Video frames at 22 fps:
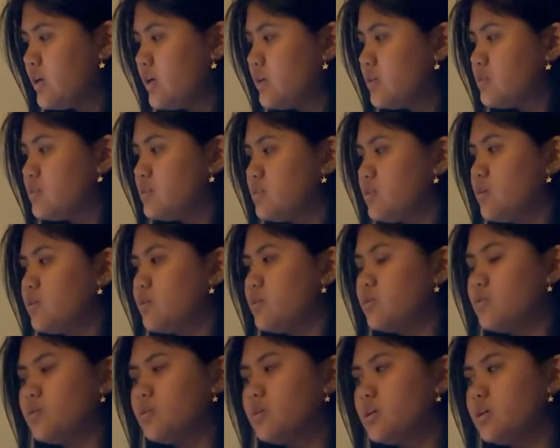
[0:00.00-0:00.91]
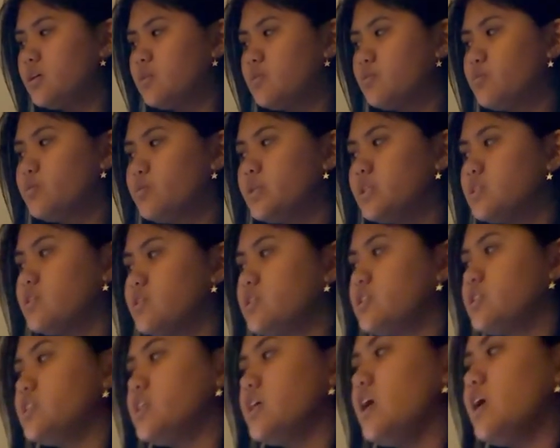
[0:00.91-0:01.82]
So we
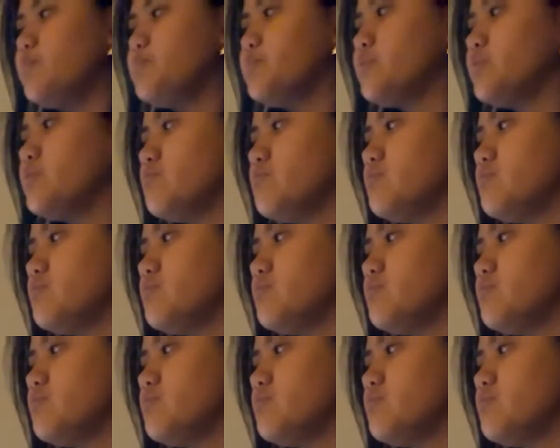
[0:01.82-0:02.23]
searched up